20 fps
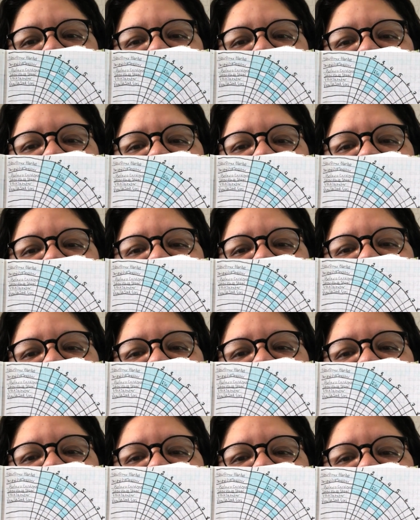These are the
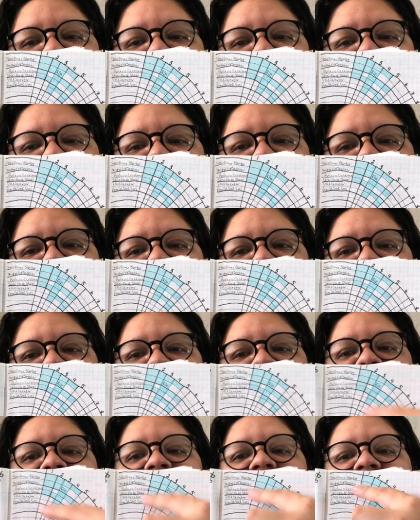days.
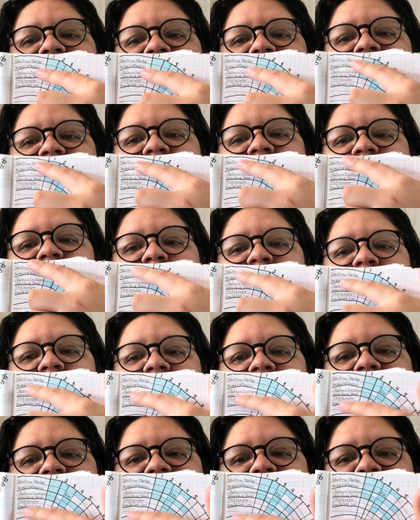These are the
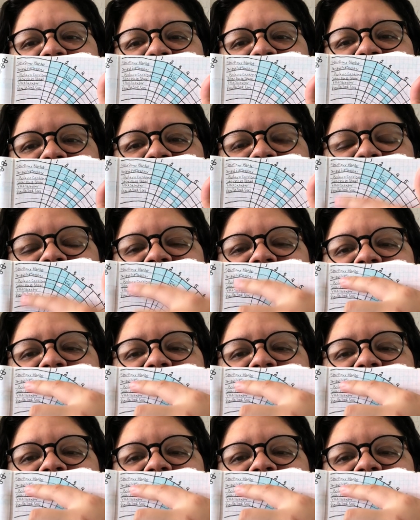projects.